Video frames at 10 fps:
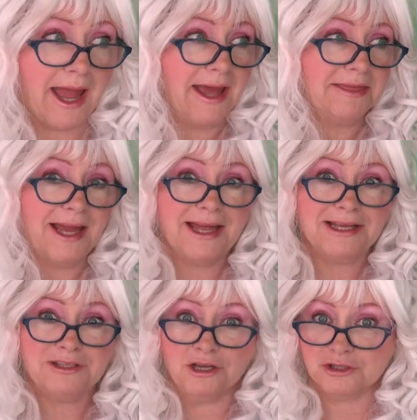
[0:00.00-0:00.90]
and
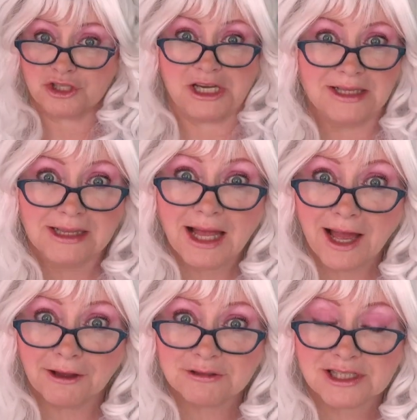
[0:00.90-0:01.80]
then she
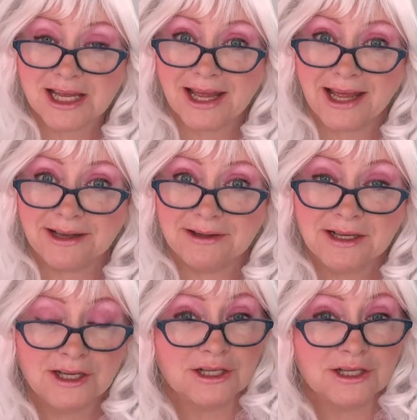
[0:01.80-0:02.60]
loves it.